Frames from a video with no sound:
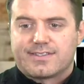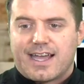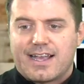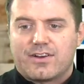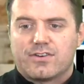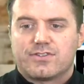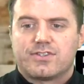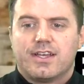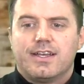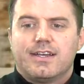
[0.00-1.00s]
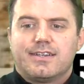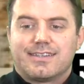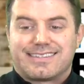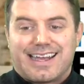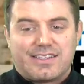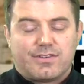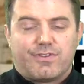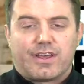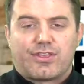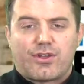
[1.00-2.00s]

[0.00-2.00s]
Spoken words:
Tigers decisively,